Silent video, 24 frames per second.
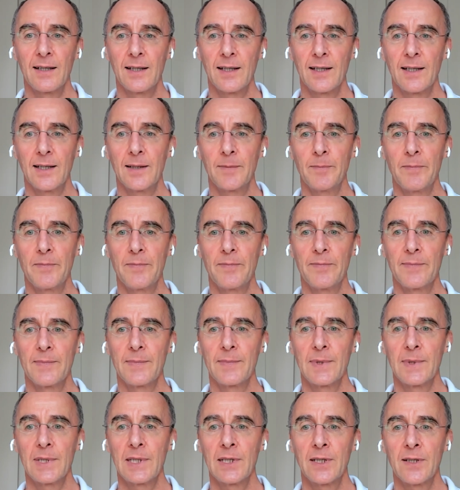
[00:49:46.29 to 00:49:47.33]
Um,
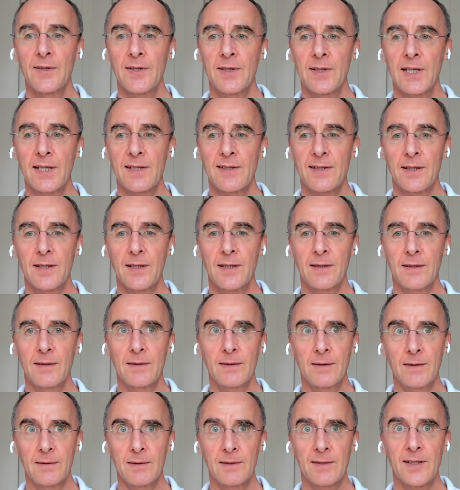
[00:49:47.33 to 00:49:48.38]
you know, so that's
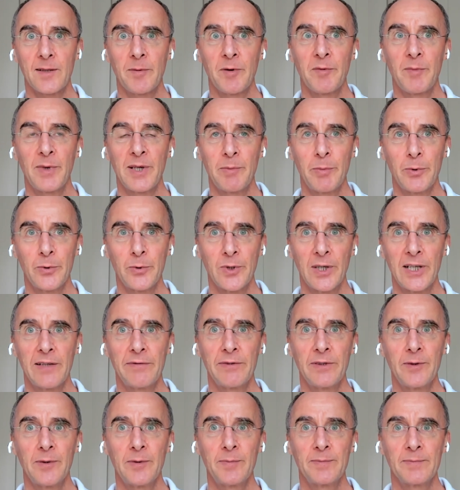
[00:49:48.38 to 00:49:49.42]
a some of my board
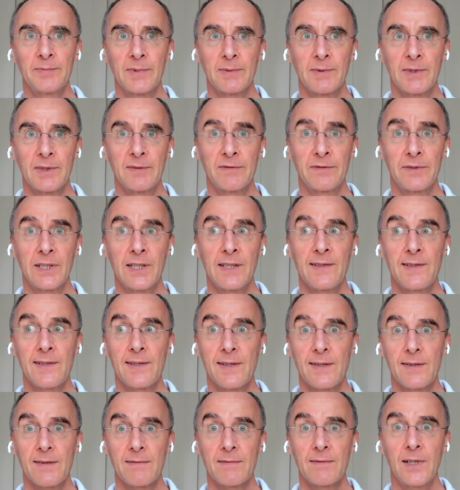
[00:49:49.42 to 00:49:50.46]
level
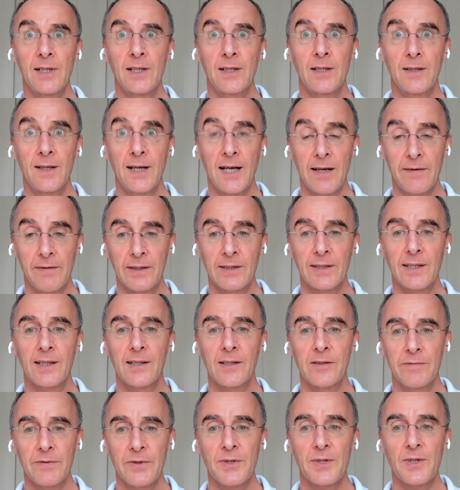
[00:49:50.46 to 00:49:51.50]
friends are having
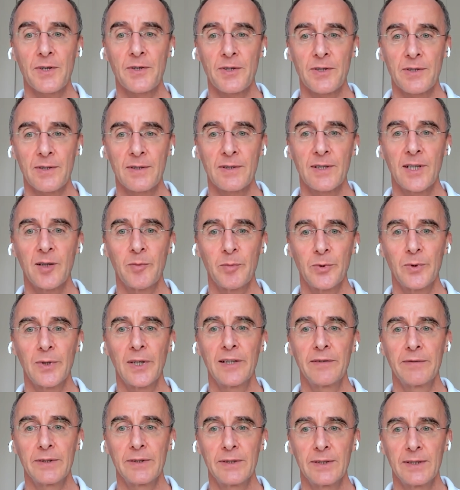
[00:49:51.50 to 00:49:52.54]
that conversation at
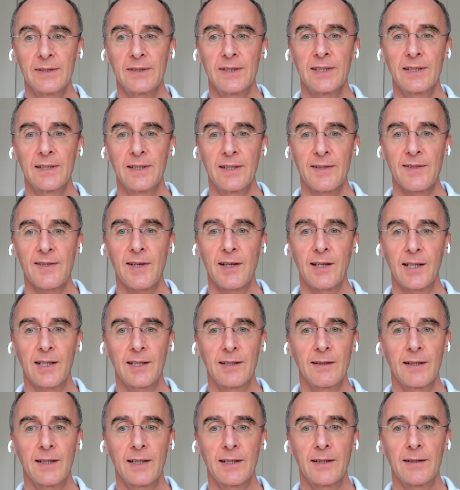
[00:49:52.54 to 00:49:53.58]
board level, and they're
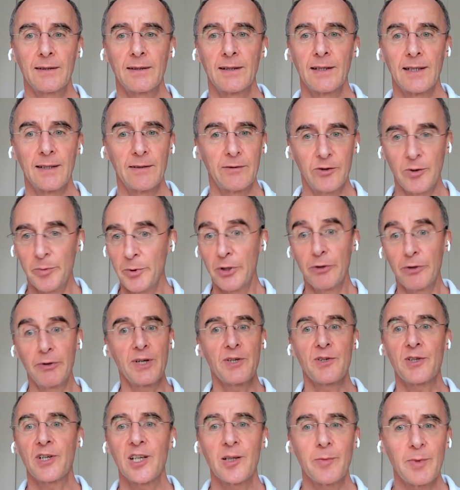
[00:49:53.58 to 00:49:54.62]
sitting in their
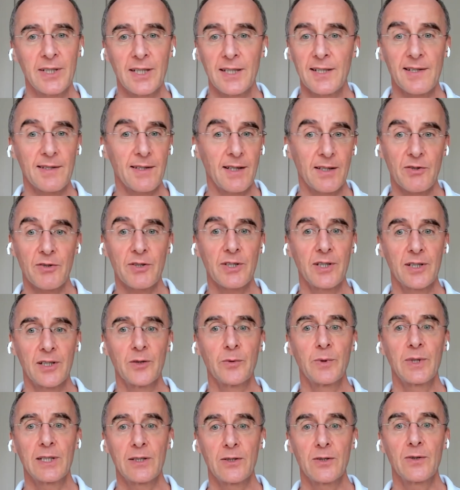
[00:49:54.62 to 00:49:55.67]
remuneration committee is actually, you
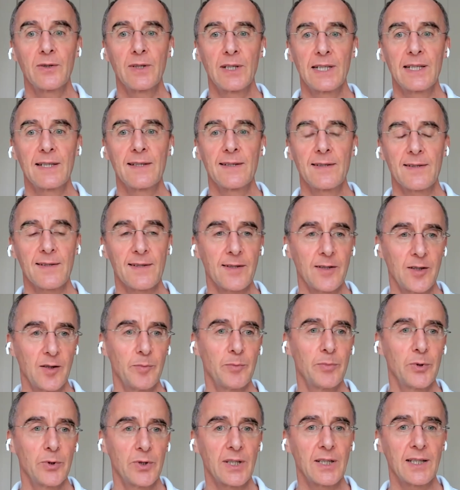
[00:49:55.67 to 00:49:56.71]
know, we do need to
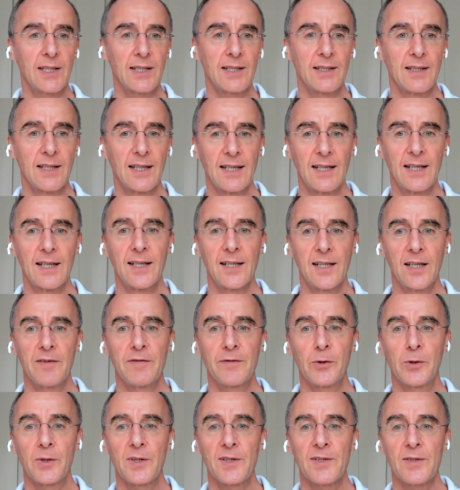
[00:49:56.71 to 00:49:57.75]
start putting
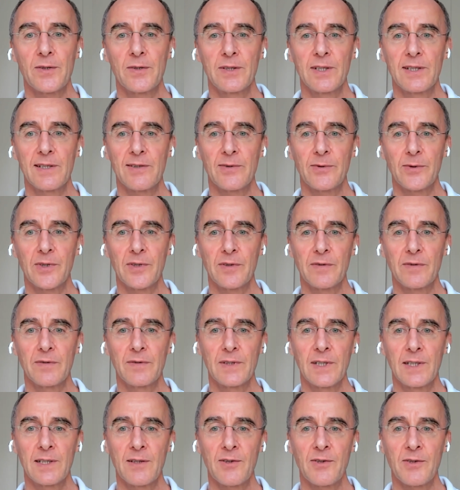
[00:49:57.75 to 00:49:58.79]
a focus on these sort of
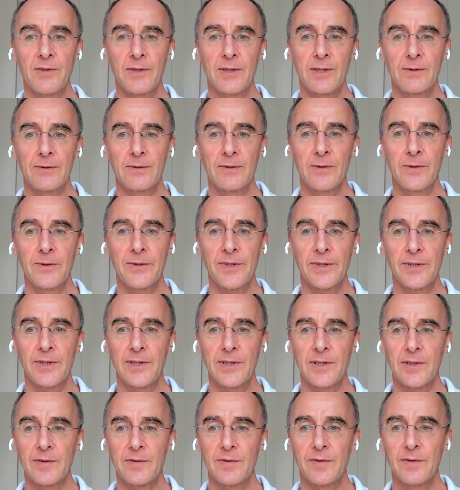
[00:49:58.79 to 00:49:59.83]
additional
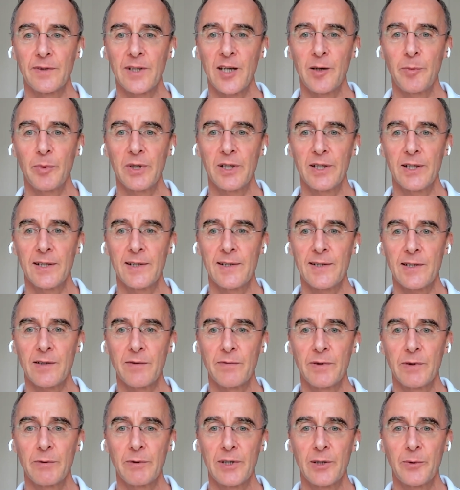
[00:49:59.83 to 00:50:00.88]
alternative KPIs
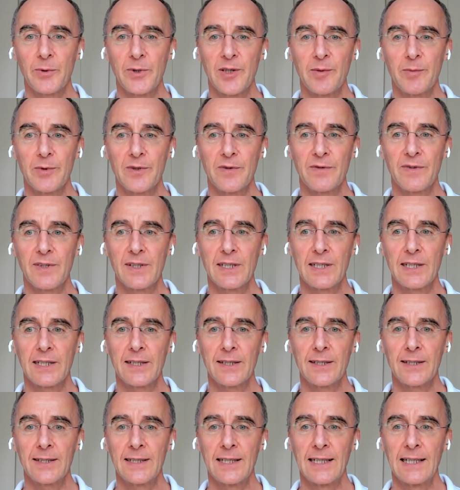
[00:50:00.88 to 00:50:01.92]
if we really want to move the
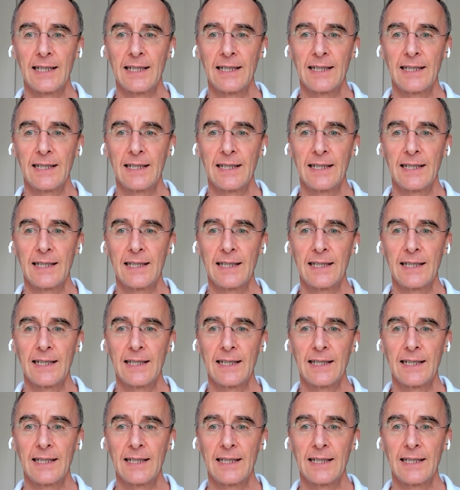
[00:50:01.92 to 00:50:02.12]
needle